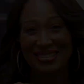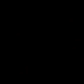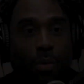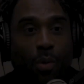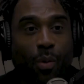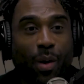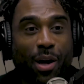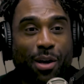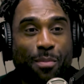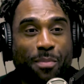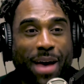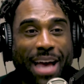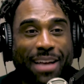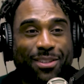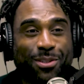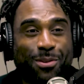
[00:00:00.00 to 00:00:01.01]
Well, welcome
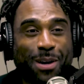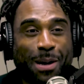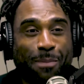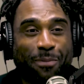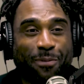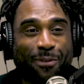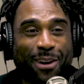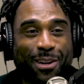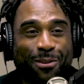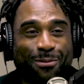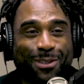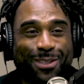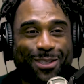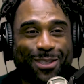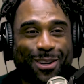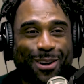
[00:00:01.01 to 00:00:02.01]
back to Upfront,
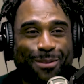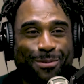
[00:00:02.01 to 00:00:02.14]
Chrystale